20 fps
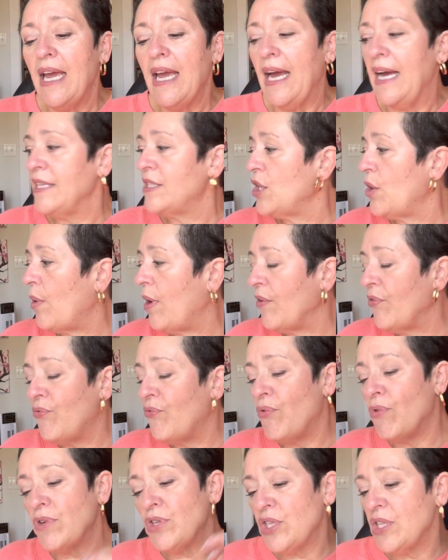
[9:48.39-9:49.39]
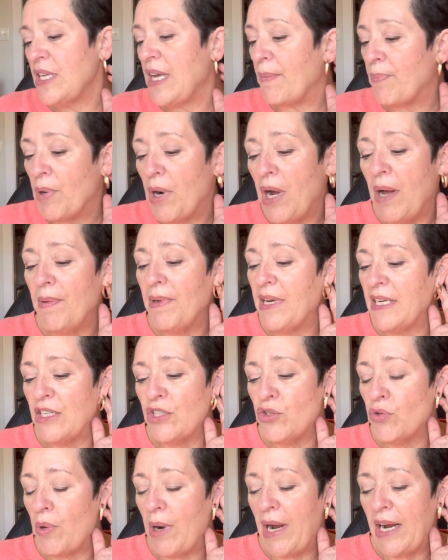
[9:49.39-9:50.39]
And so unfortunately, I'm probably going to
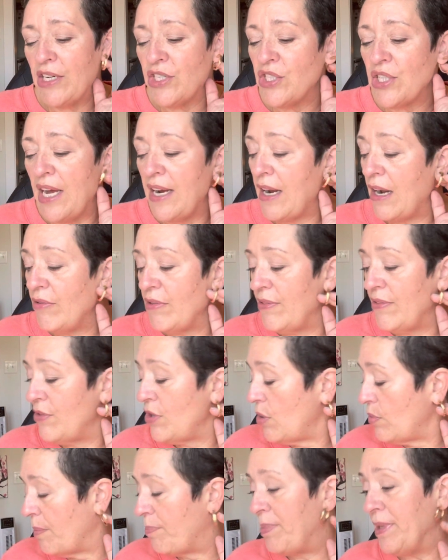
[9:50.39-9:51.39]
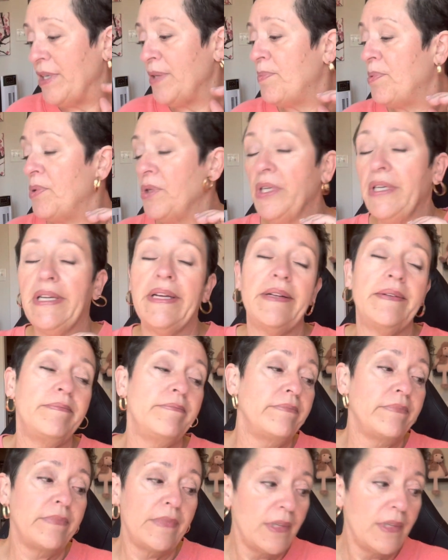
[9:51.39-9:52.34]
trash that. I don't even know what bin to put it in.